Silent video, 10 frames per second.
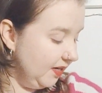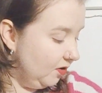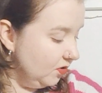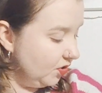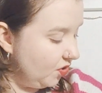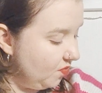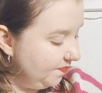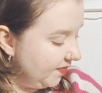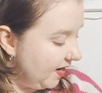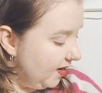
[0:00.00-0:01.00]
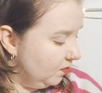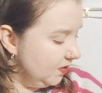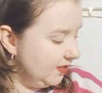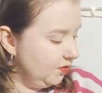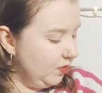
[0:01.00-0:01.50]
Also, I
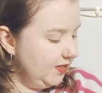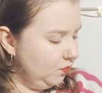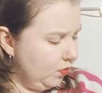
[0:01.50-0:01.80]
was quite